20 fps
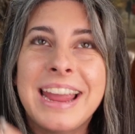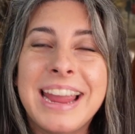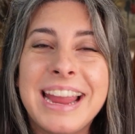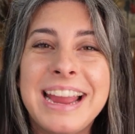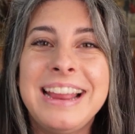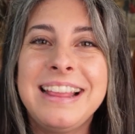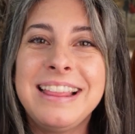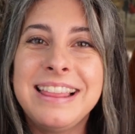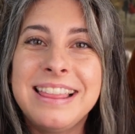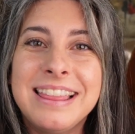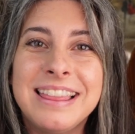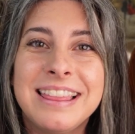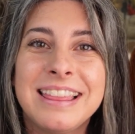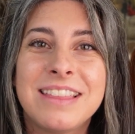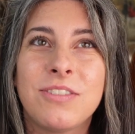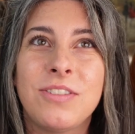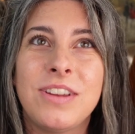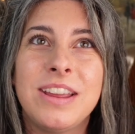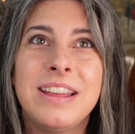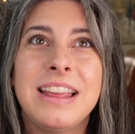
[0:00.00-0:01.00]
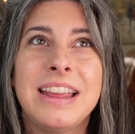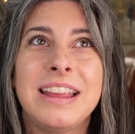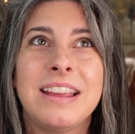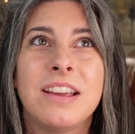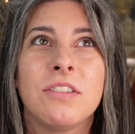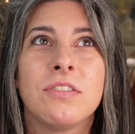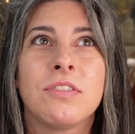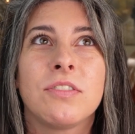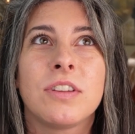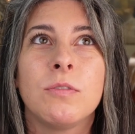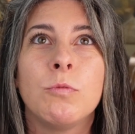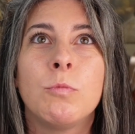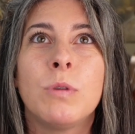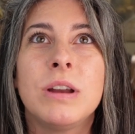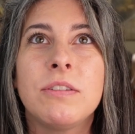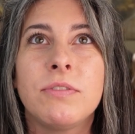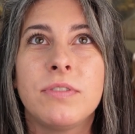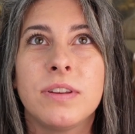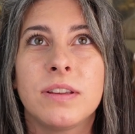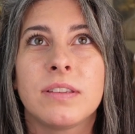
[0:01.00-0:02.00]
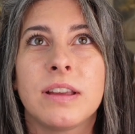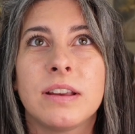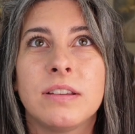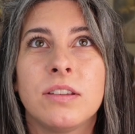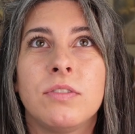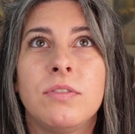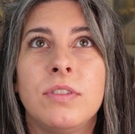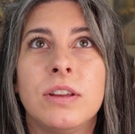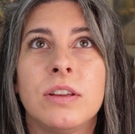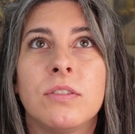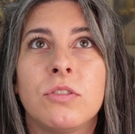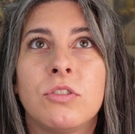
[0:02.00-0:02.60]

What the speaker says: in the feeling of what it feels like to feel